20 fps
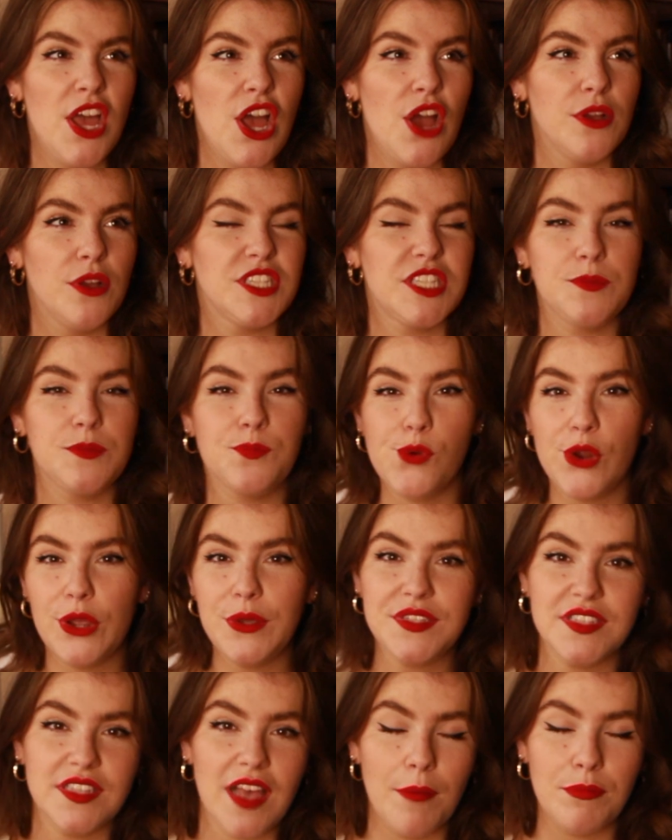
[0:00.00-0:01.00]

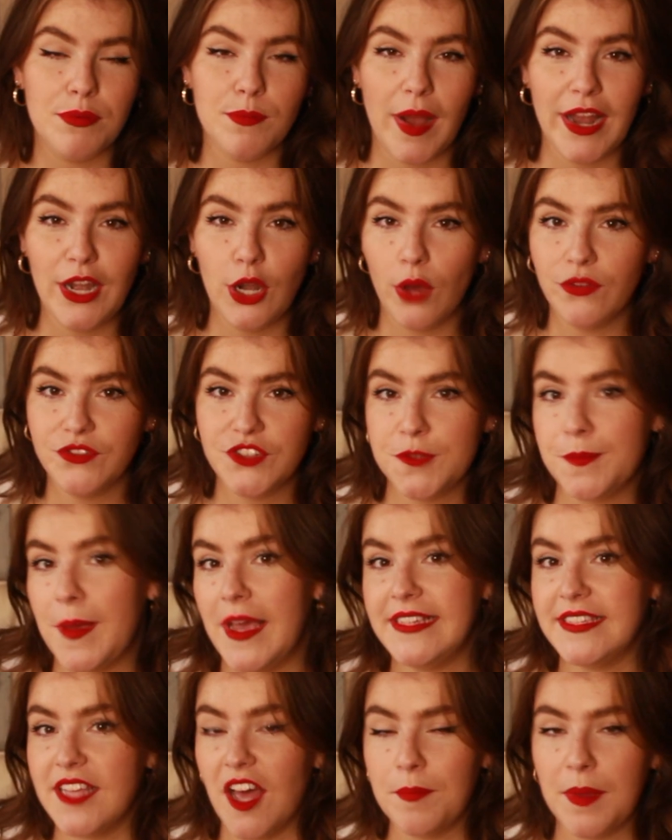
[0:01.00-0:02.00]
spruce up my loft
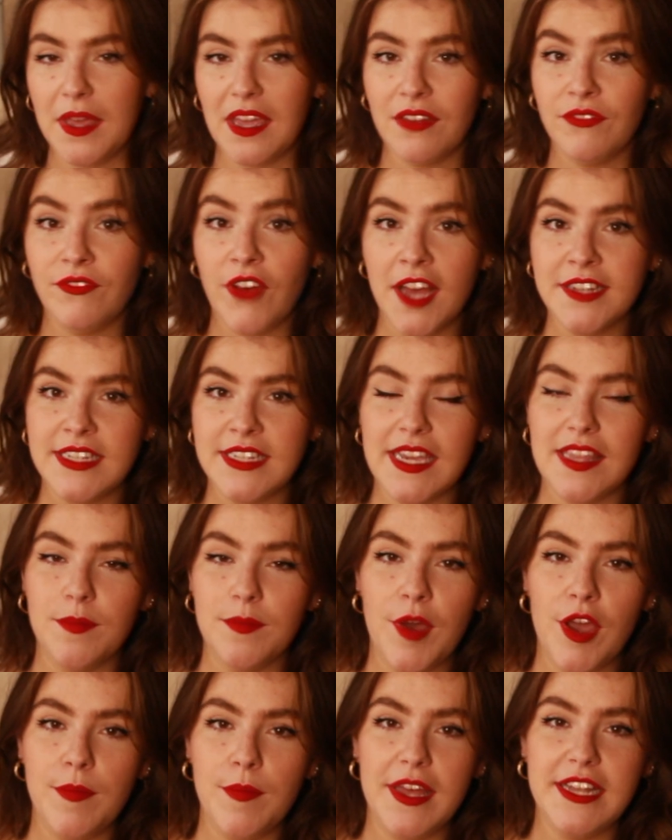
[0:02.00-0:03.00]
space that I've been converting at the
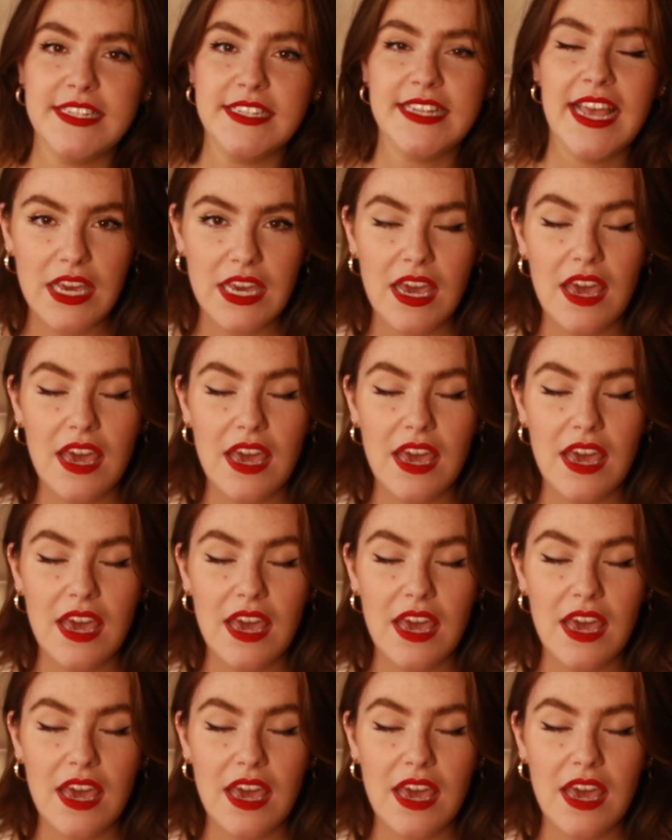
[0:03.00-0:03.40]
moment.